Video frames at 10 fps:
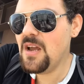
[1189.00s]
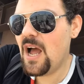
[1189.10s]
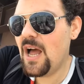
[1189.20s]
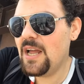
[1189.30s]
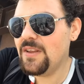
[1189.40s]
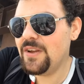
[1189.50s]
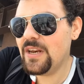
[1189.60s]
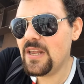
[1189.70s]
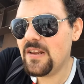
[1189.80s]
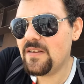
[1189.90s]
uh, you're
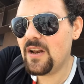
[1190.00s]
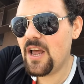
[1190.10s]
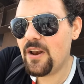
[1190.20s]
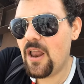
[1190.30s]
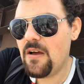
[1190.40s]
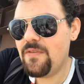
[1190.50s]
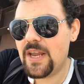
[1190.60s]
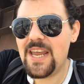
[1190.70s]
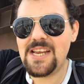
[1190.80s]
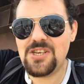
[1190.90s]
going to need to learn a lot of
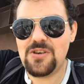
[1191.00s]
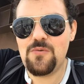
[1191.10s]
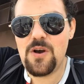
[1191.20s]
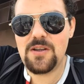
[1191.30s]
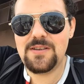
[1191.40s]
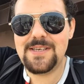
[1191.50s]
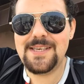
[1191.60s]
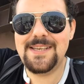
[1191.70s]
negation words,